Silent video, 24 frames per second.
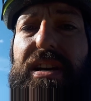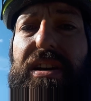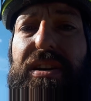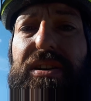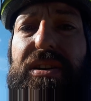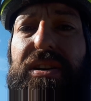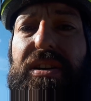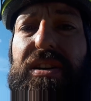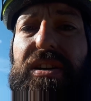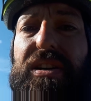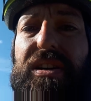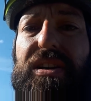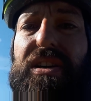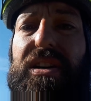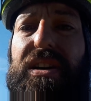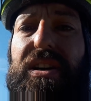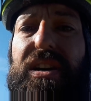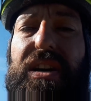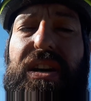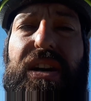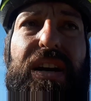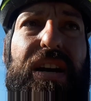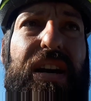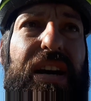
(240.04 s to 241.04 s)
low
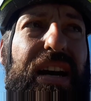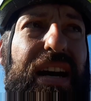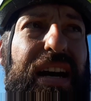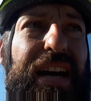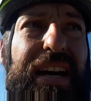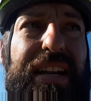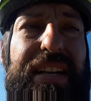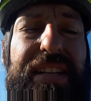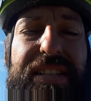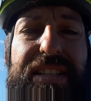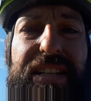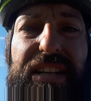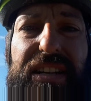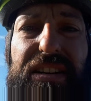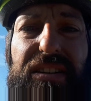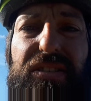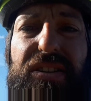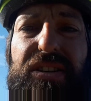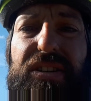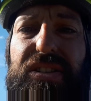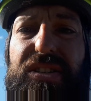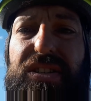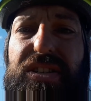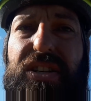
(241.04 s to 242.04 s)
and it's a little
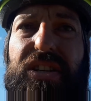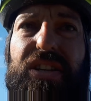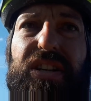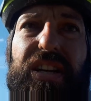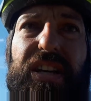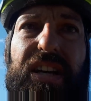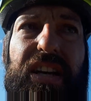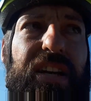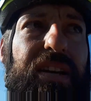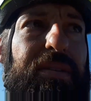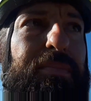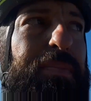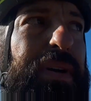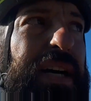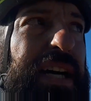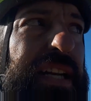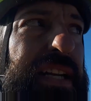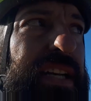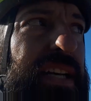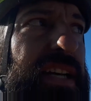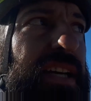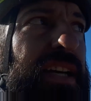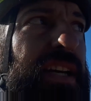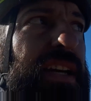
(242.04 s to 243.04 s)
concerning,
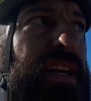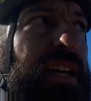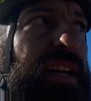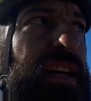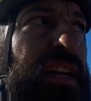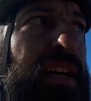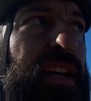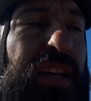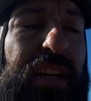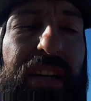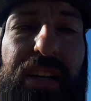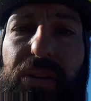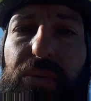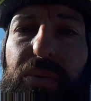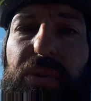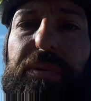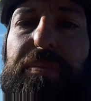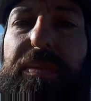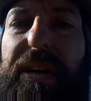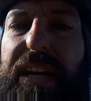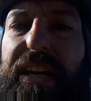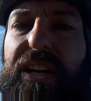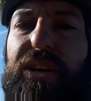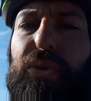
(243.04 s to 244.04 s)
but
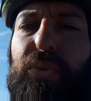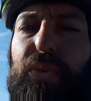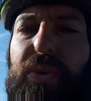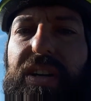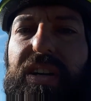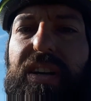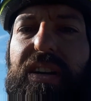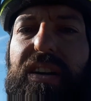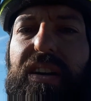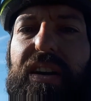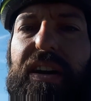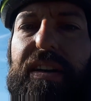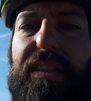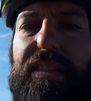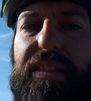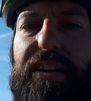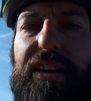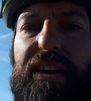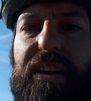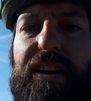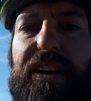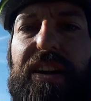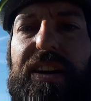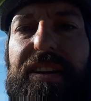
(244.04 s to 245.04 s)
we'll make it work, I
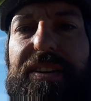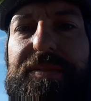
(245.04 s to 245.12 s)
think.